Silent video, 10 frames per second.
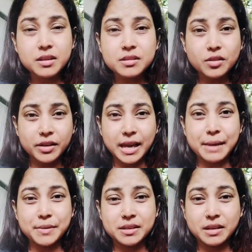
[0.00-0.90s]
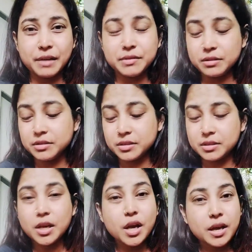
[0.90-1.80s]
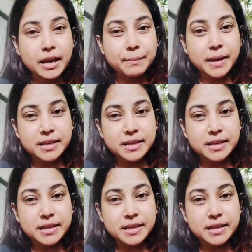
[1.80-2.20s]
Sorry, I mean I will just apply